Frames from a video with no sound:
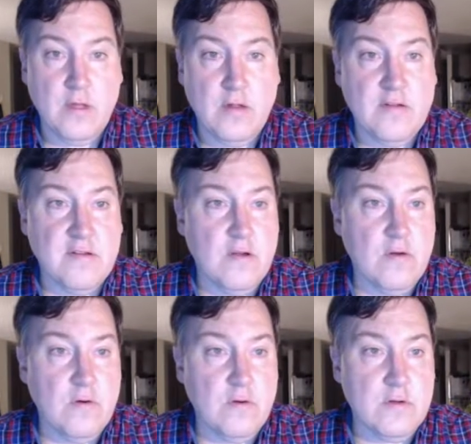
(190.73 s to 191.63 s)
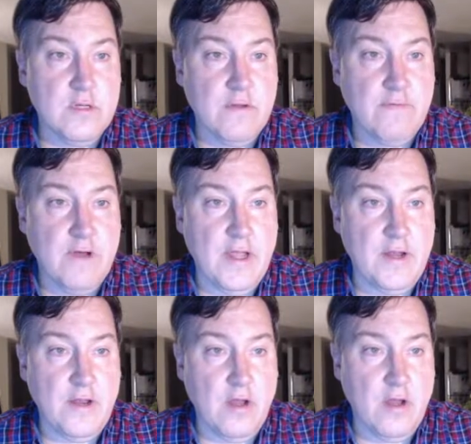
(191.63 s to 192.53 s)
So to
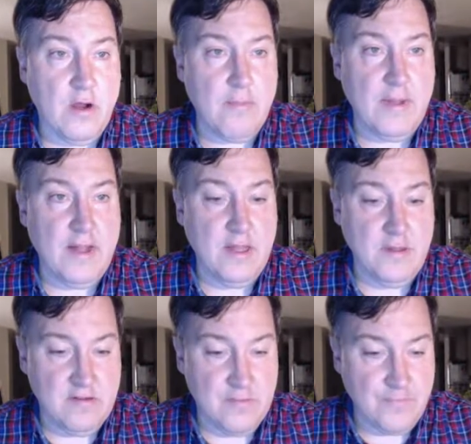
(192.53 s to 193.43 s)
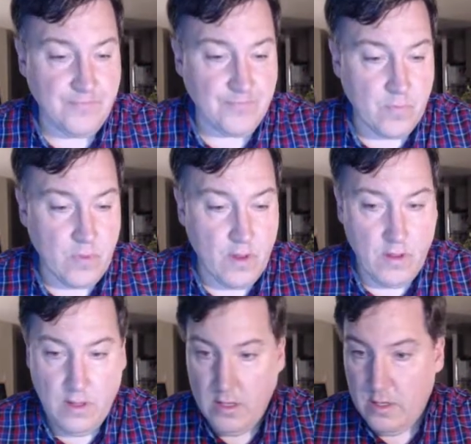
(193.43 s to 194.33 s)
find our balance,
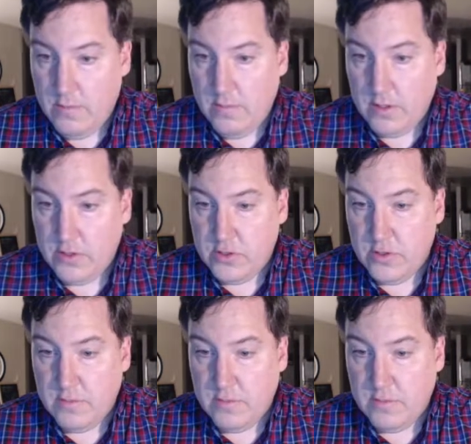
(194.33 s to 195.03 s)
make sure I'm